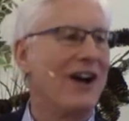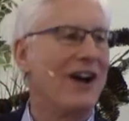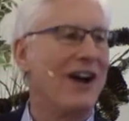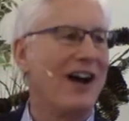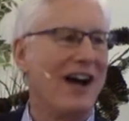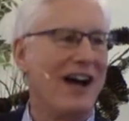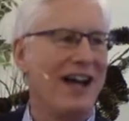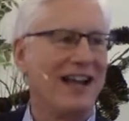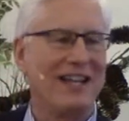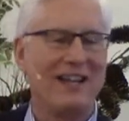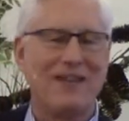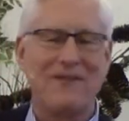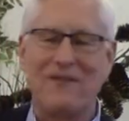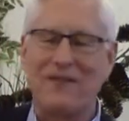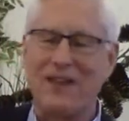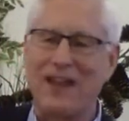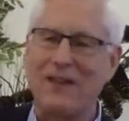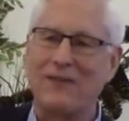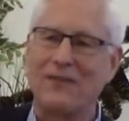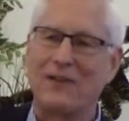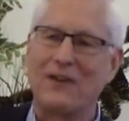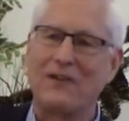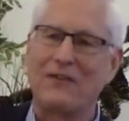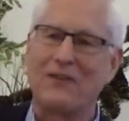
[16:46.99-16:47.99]
God in
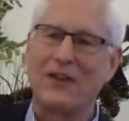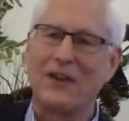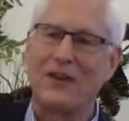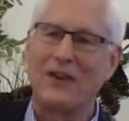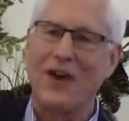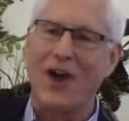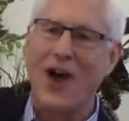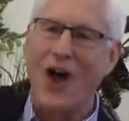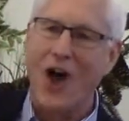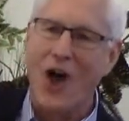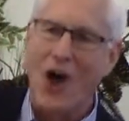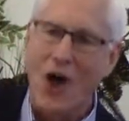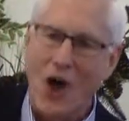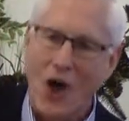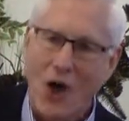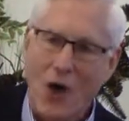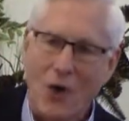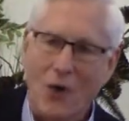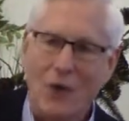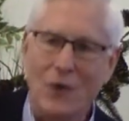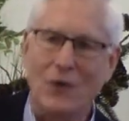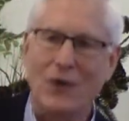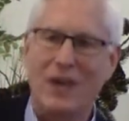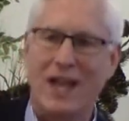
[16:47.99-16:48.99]
favor of their
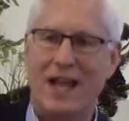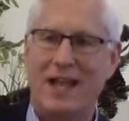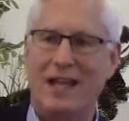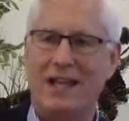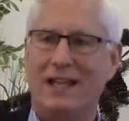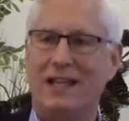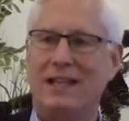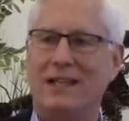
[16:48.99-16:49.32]
own